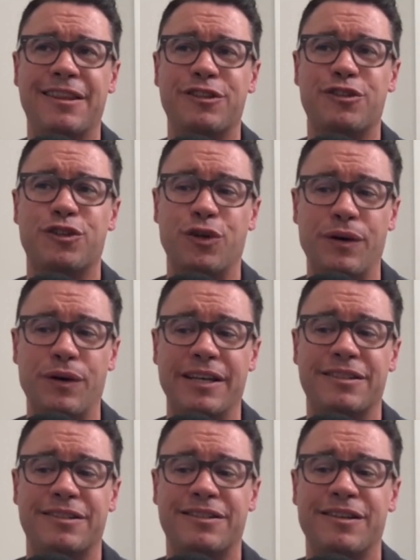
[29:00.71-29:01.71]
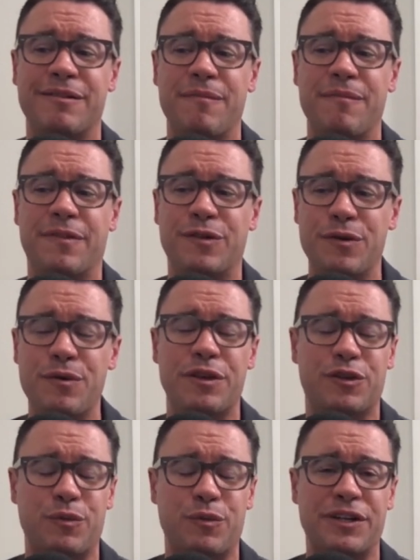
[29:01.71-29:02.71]
this choice to do
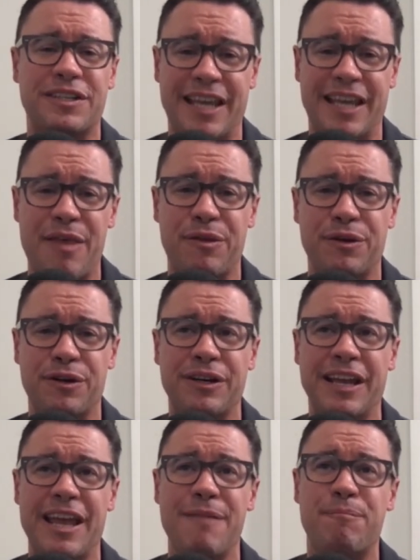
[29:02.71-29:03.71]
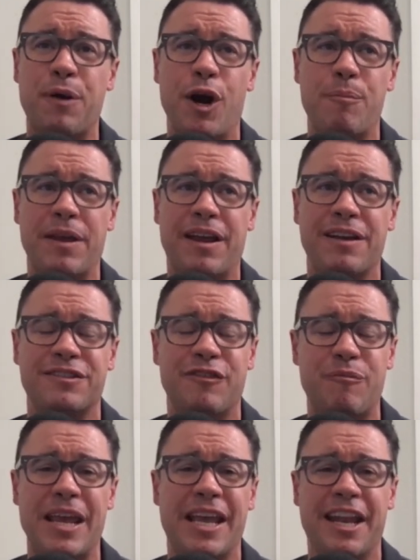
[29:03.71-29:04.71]
this work together in part because
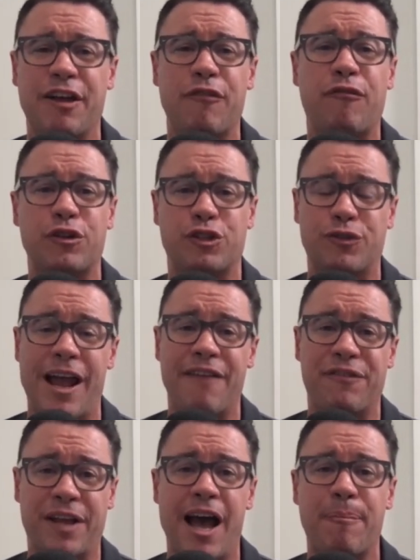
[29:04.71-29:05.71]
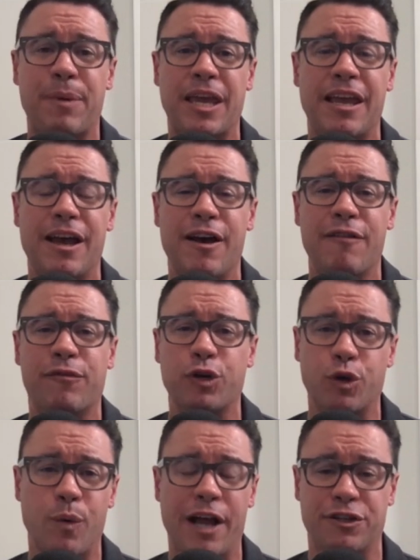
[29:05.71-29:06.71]
of me getting a first draft copy of
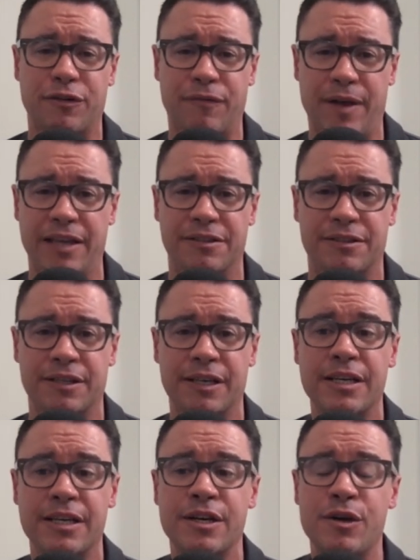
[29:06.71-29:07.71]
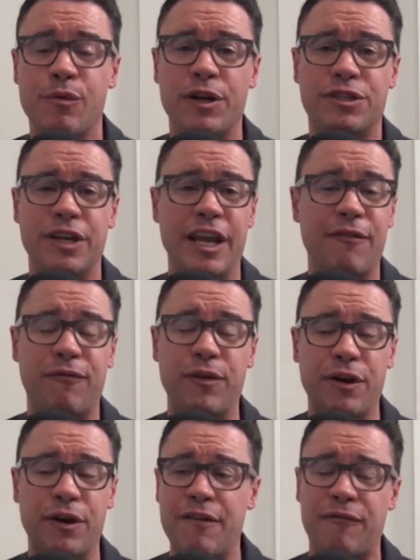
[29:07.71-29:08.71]
Girl Wash Your Face. Right. Which, if
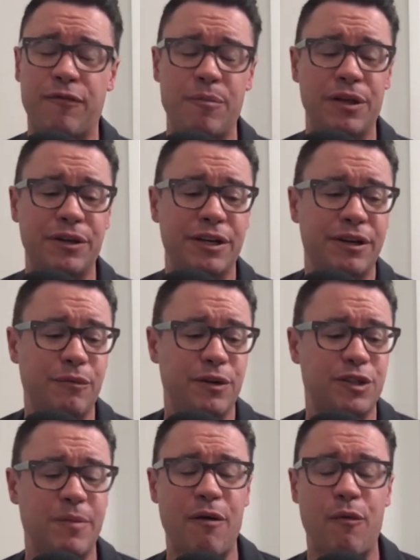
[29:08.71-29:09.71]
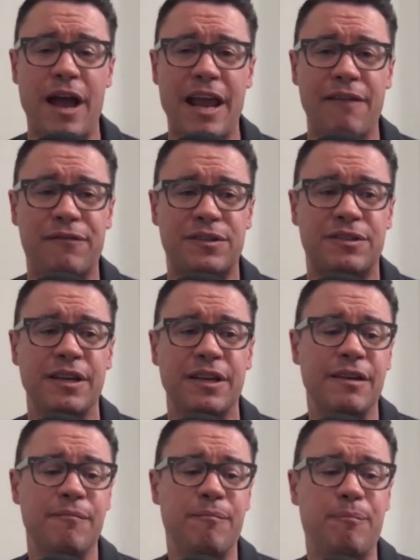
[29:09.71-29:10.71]
you're unfamiliar, was my wife's
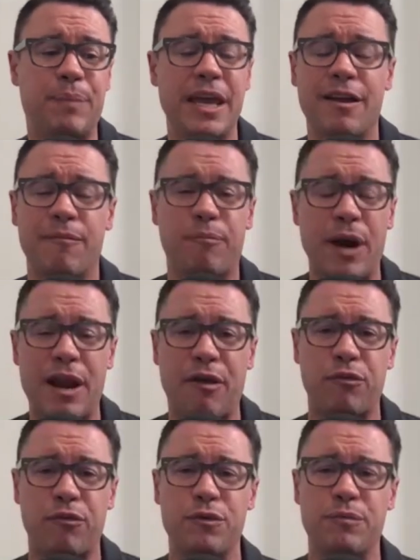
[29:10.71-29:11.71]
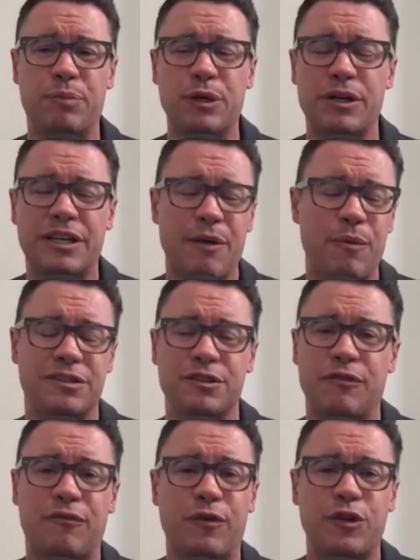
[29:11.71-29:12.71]
big breakthrough book. It
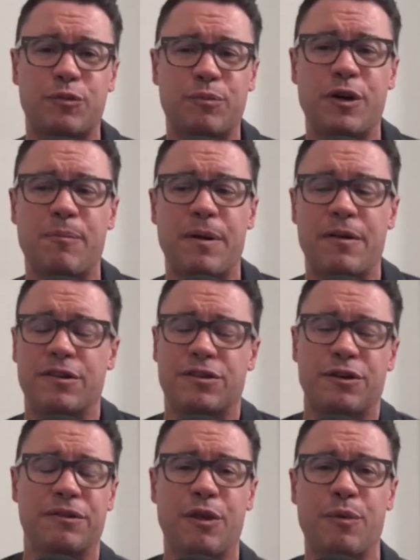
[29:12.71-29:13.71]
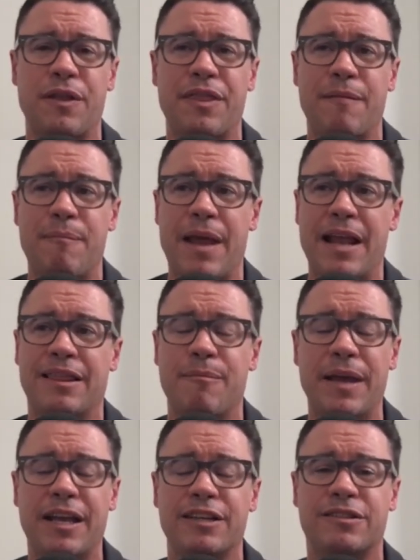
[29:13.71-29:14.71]
wasn't her first book, but certainly the one that made the
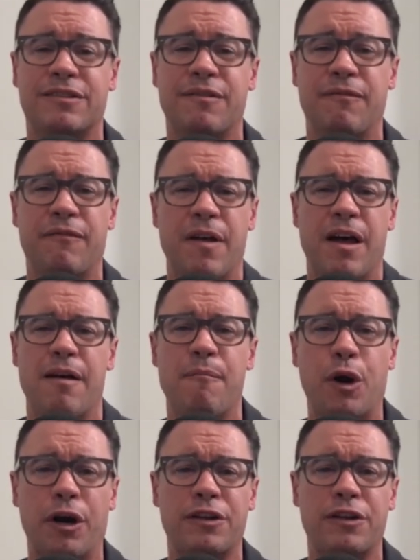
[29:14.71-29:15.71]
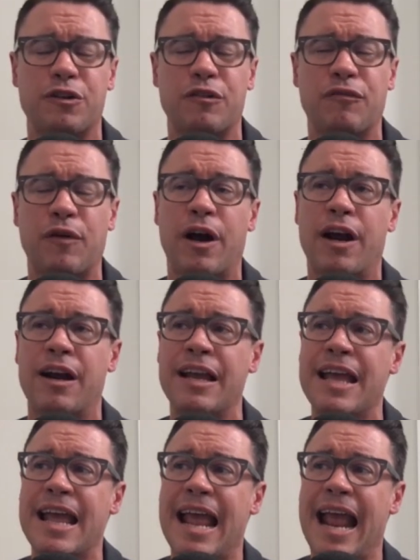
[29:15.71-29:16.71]
biggest uh, mark so far.
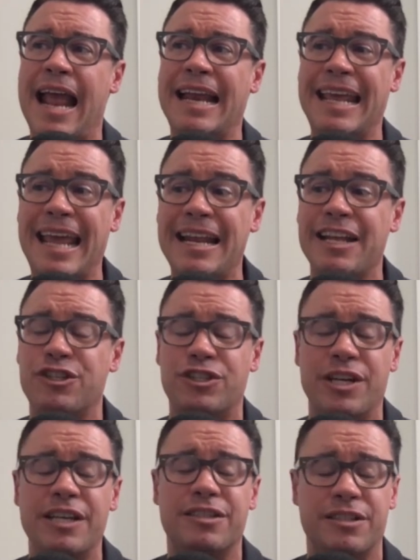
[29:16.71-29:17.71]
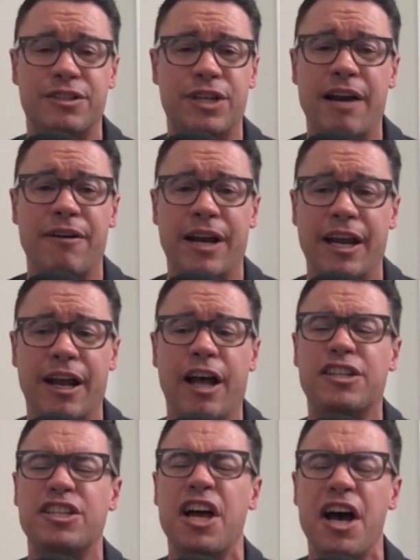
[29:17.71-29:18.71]
And in it, she's sharing
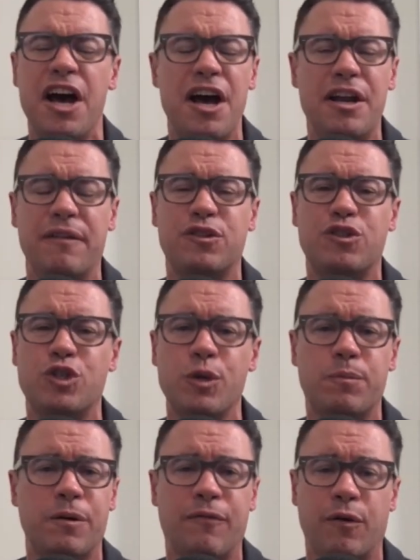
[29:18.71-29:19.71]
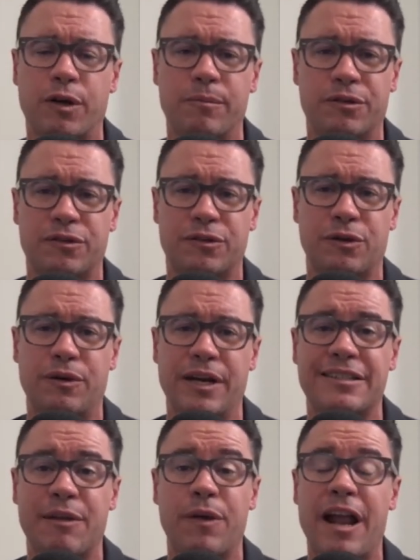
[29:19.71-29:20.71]
a ton of super vulnerable
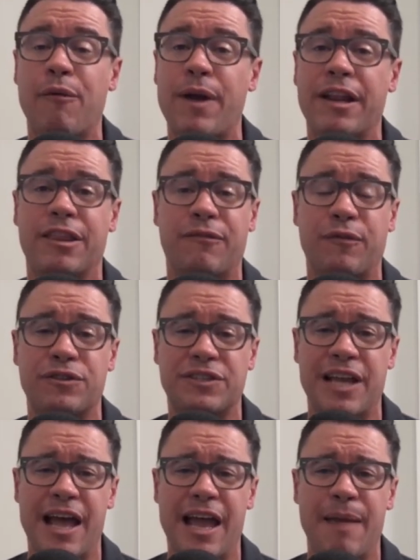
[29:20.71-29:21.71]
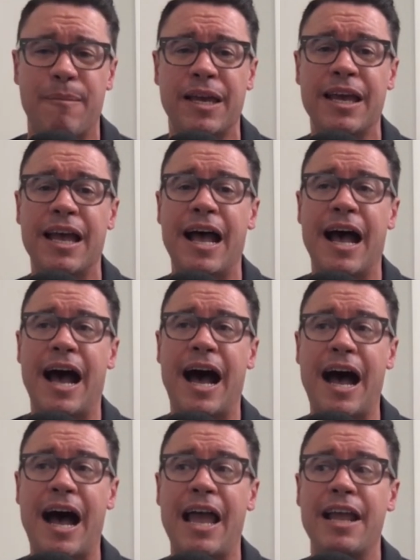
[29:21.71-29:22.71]
stories. And when I read it the first time,
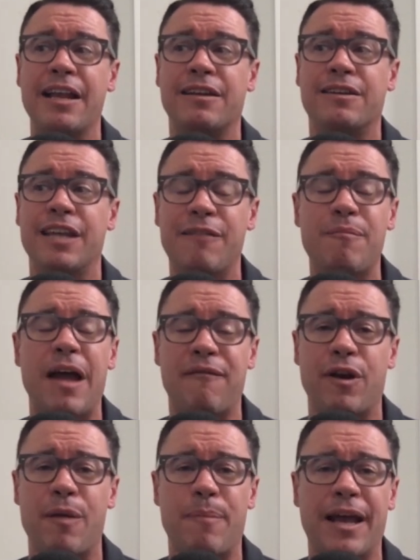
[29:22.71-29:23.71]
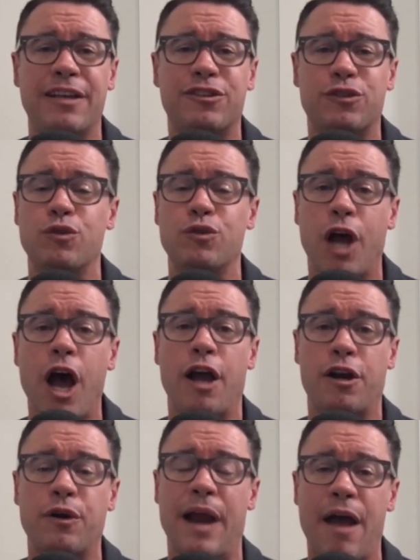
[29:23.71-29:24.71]
I did my very best to
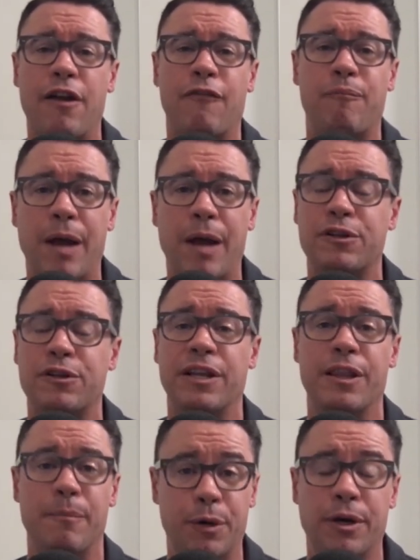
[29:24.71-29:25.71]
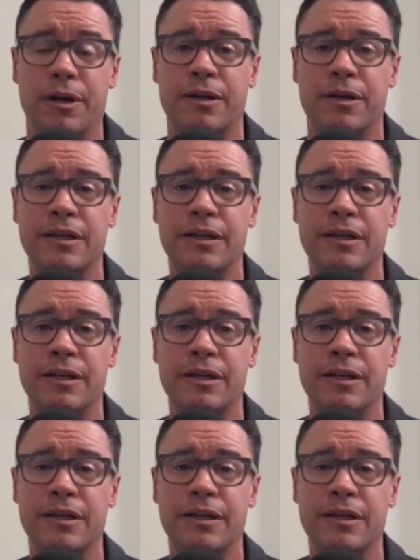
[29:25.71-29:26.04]
talk her out of publishing the book.